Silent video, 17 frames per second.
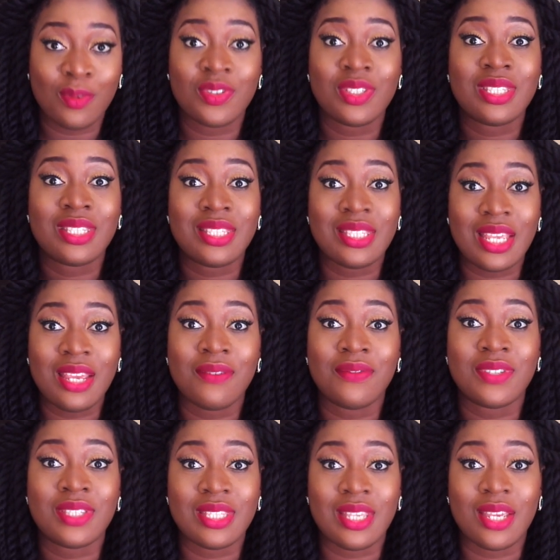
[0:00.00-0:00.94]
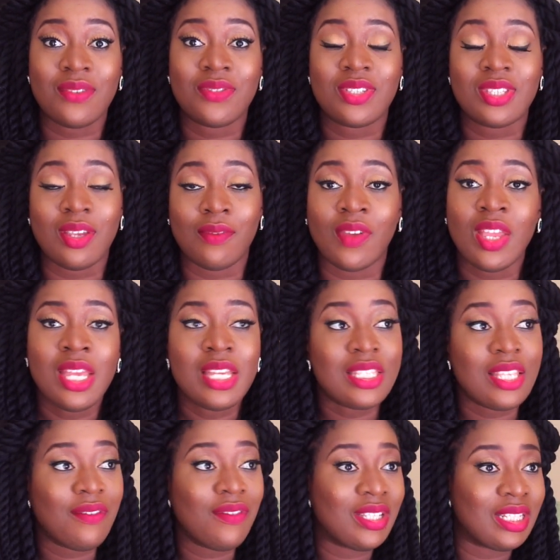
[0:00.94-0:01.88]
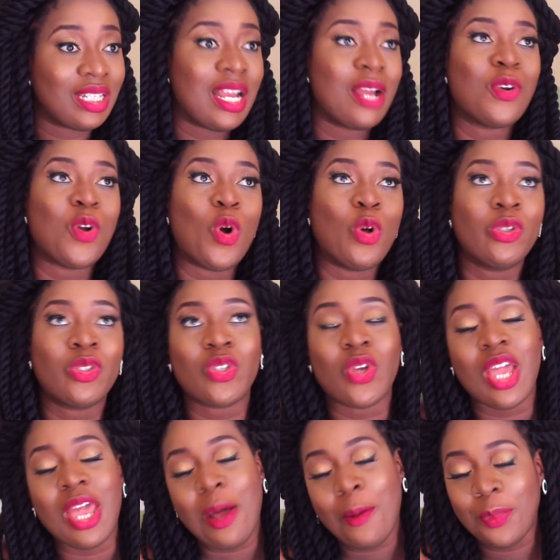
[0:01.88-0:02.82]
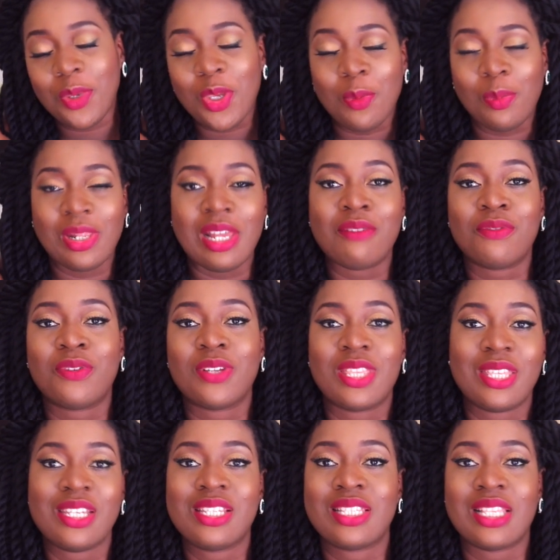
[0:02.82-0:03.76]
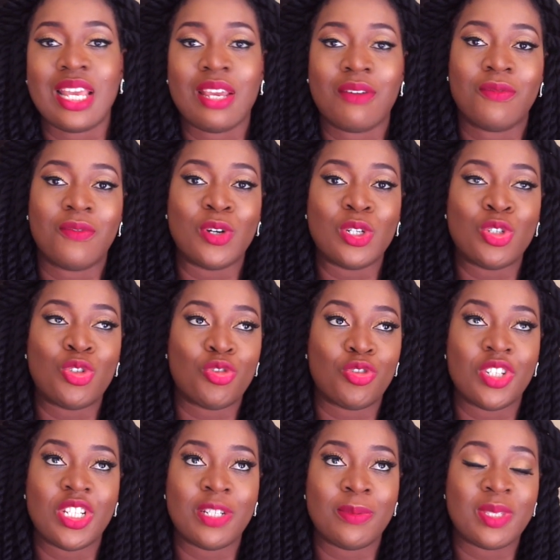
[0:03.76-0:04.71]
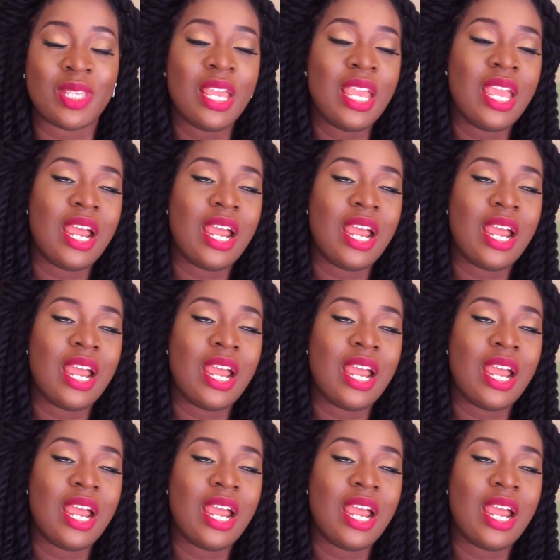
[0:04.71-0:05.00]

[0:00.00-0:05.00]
Save. Saving can also help you plan for things like fun trips.